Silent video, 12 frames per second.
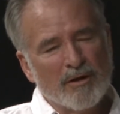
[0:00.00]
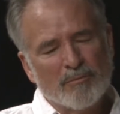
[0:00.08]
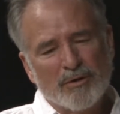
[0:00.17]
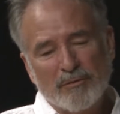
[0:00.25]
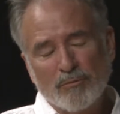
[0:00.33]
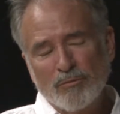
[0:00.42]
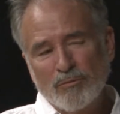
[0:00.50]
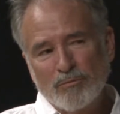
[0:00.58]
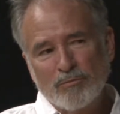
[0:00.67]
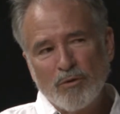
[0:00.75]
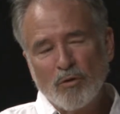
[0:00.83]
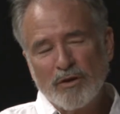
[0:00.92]
But
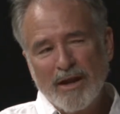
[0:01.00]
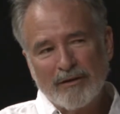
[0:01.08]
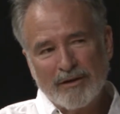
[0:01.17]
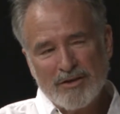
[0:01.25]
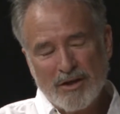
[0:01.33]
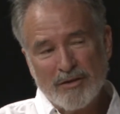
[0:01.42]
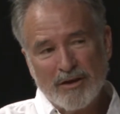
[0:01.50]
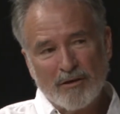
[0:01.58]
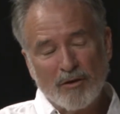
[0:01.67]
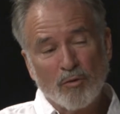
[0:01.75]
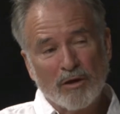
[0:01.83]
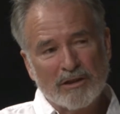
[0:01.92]
both counties, I think, are
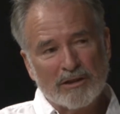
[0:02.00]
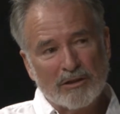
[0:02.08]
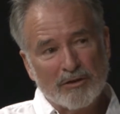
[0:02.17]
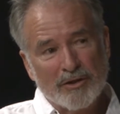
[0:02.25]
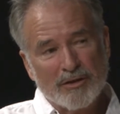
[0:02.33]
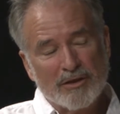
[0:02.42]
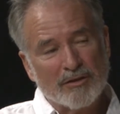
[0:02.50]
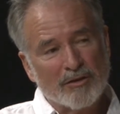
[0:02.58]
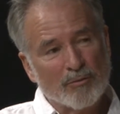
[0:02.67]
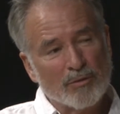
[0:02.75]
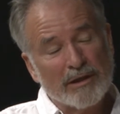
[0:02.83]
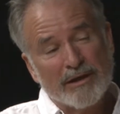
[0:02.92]
quickly learning that the
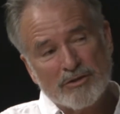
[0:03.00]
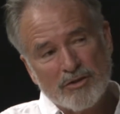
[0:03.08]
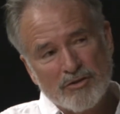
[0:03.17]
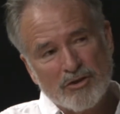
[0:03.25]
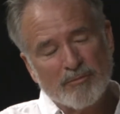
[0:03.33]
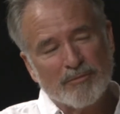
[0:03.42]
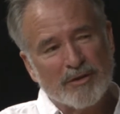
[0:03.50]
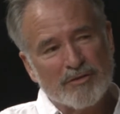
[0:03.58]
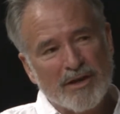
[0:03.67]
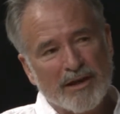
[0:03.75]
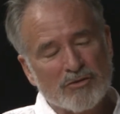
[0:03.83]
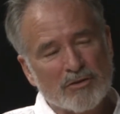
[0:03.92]
relationship that's
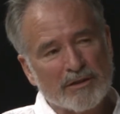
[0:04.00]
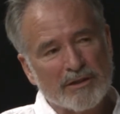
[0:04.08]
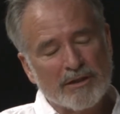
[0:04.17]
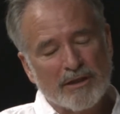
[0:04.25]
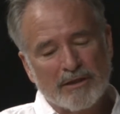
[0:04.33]
actually